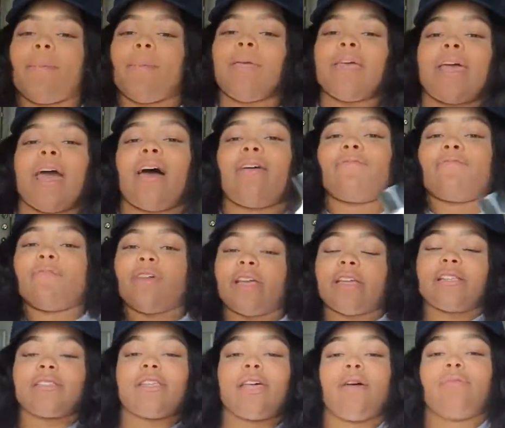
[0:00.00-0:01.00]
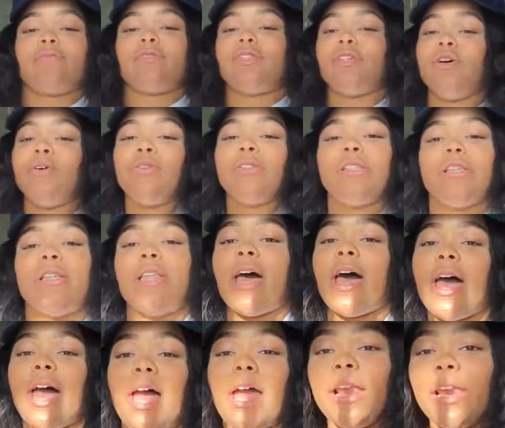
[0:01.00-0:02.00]
It got fixed up too
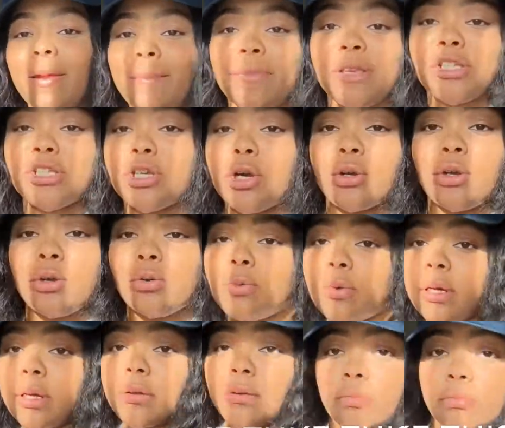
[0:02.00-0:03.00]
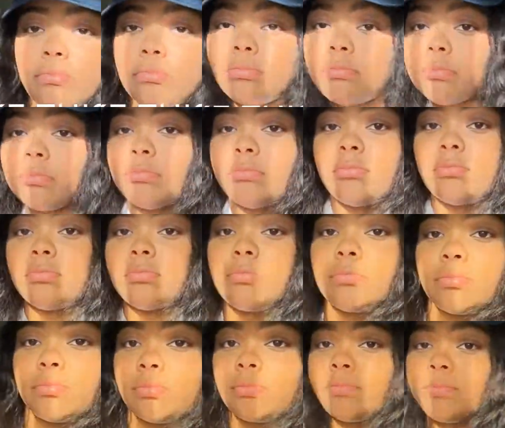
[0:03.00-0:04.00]
tonight. Let me show you
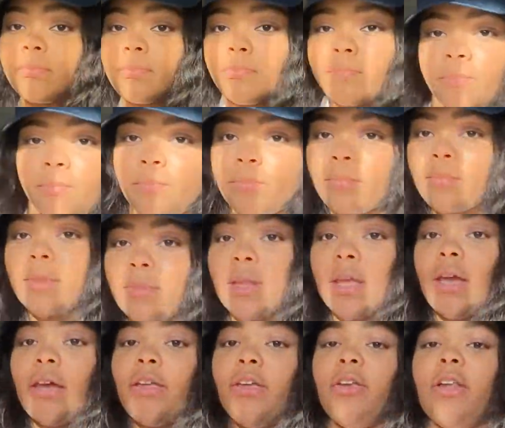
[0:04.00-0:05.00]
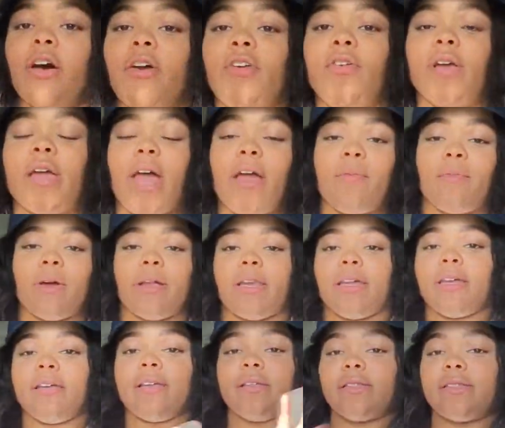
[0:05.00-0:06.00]
what. You know, you can't
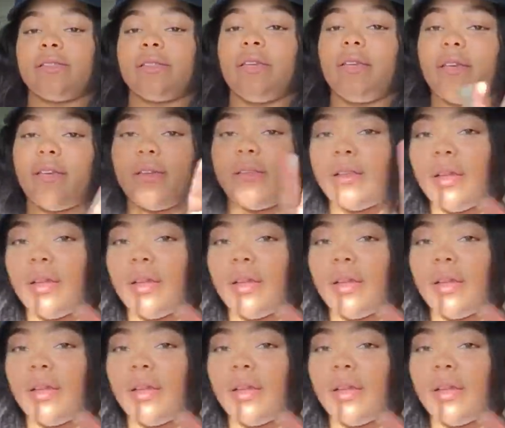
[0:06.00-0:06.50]
really sing.